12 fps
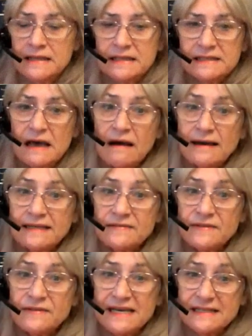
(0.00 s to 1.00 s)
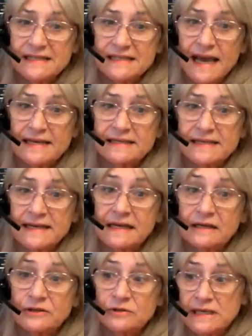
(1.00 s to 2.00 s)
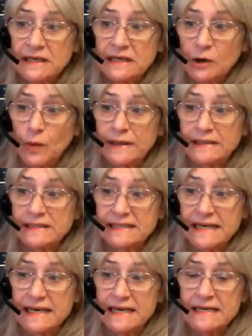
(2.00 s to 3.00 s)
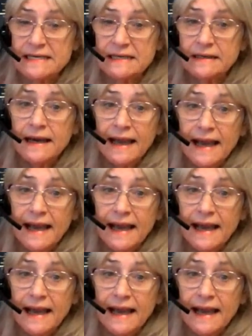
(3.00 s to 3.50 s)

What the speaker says: the size of the estate, including liquidity,